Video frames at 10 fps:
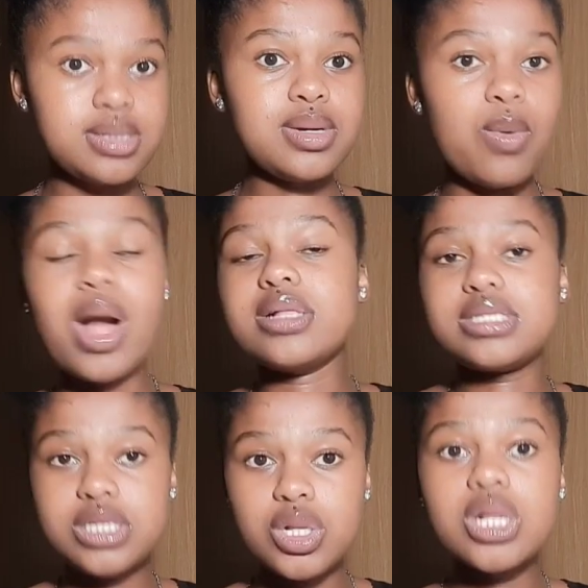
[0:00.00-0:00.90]
while
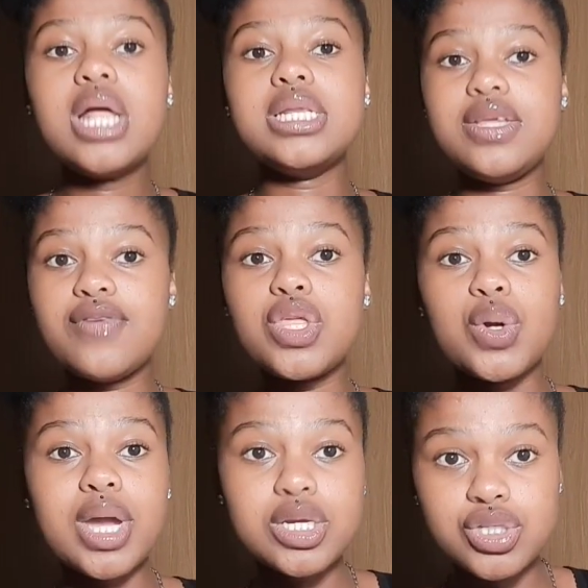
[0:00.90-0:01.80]
still leaving
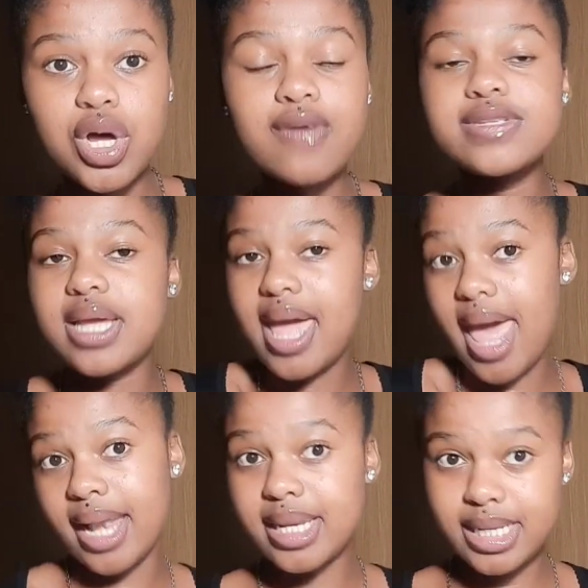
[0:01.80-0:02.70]
your hair soft
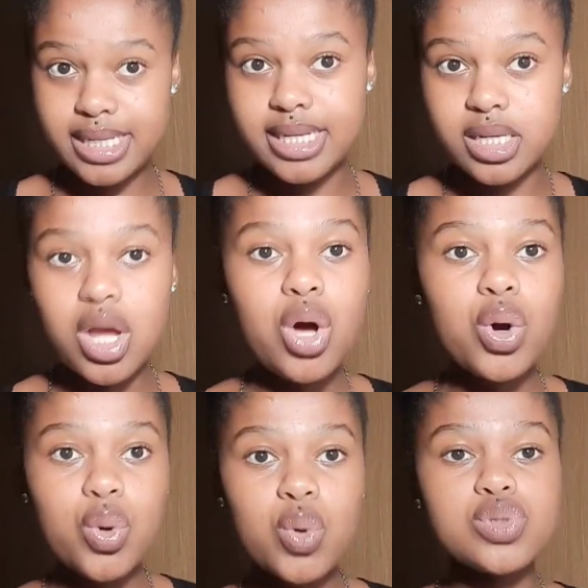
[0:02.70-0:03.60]
and clean.
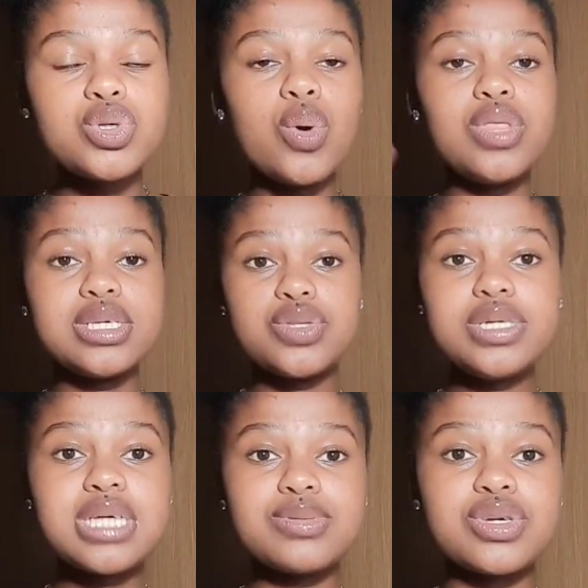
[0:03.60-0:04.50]
Cool. So there's
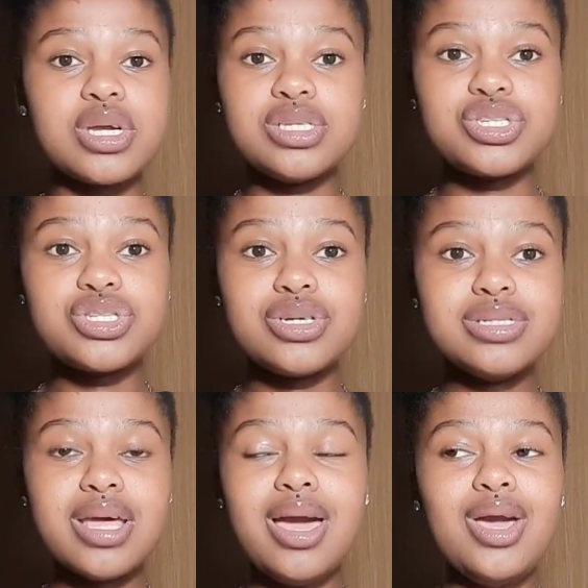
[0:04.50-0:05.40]
3 types of
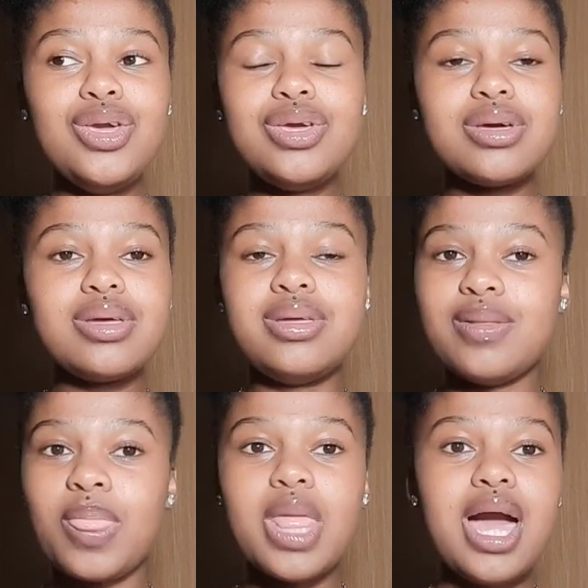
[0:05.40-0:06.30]
conditioners.
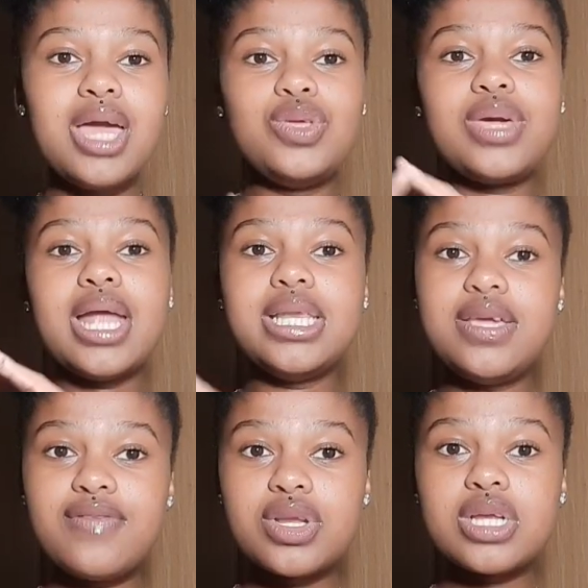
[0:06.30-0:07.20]
You get
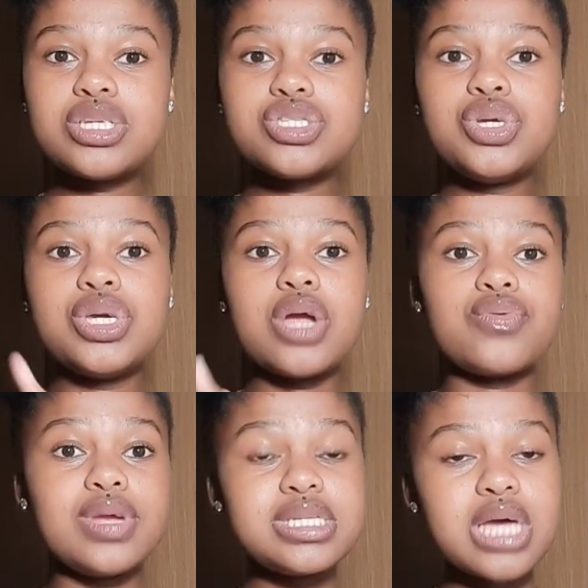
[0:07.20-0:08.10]
leave-in conditioner, you get
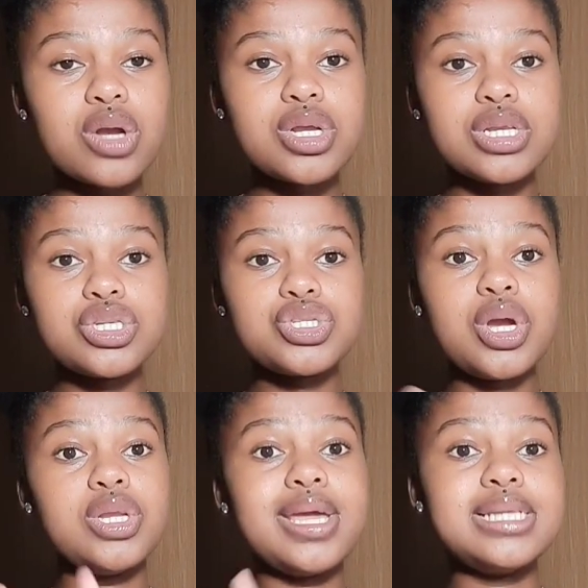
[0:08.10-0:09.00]
rinse out conditioner,
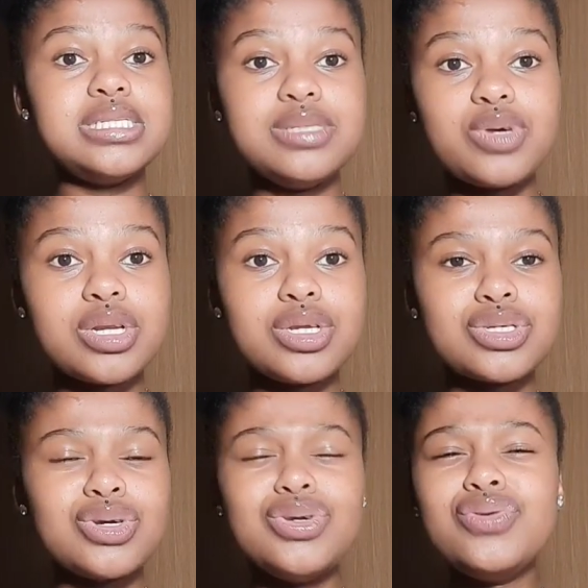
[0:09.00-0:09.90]
and you get deep
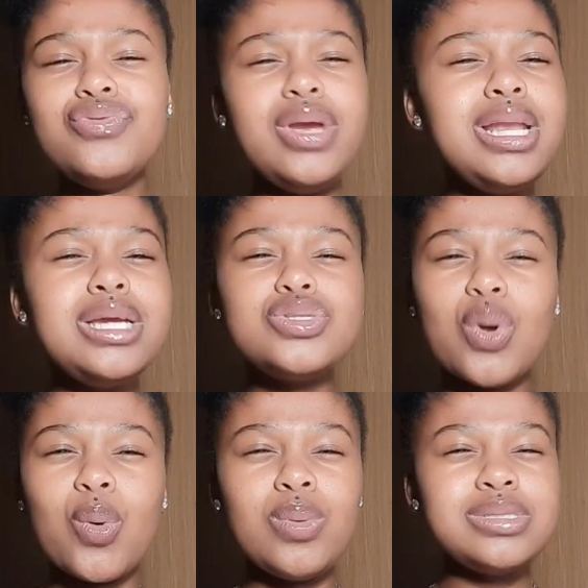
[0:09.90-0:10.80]
conditioner. You really
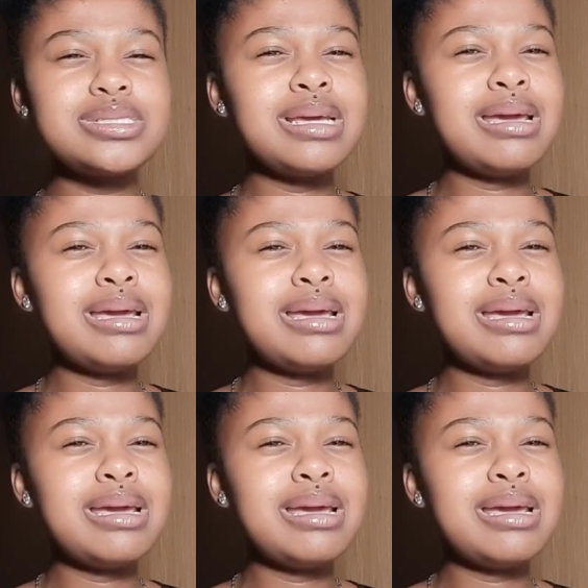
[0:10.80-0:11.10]
don't